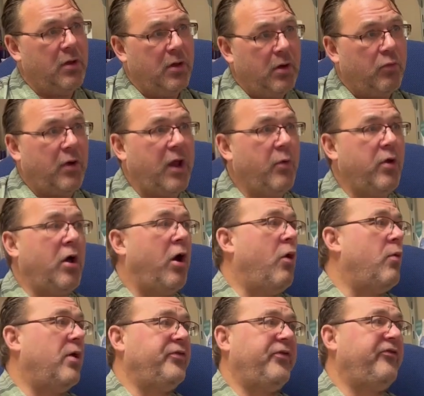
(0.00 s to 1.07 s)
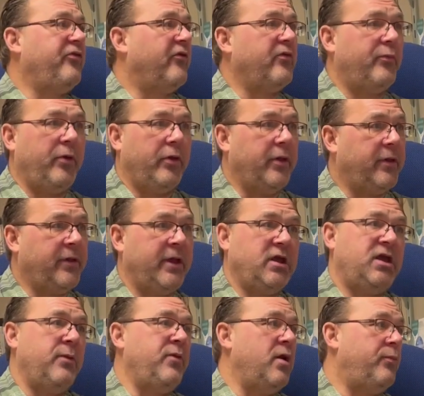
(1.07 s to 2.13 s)
right? We all want the silver bullet. Like,
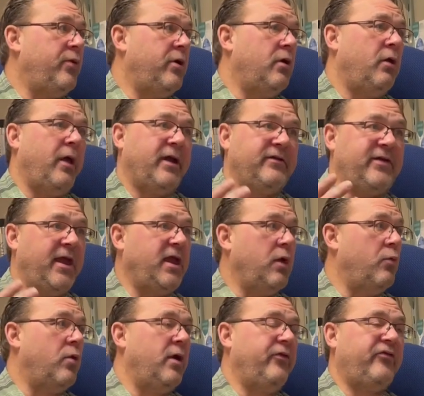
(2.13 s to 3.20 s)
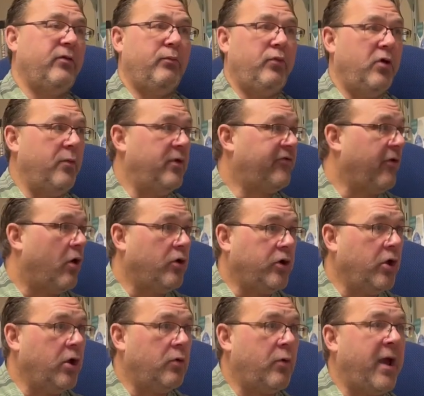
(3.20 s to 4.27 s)
give me a pill, I can take it once, and boom, it's all
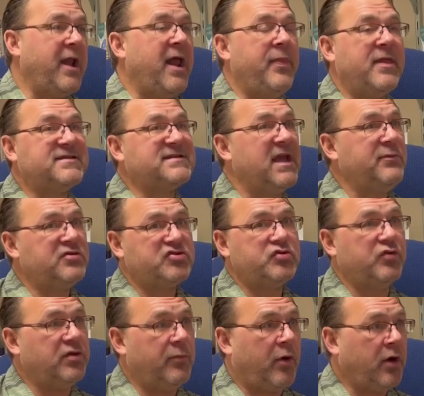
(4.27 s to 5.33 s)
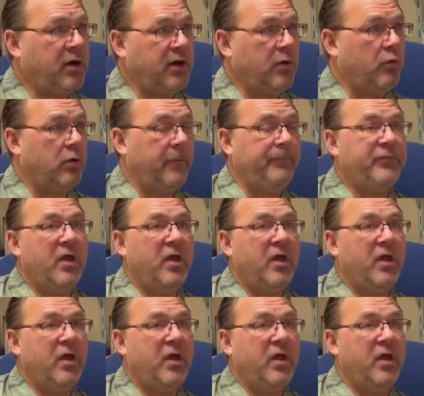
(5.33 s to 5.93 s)
good, right? And the same is true in the marketing world.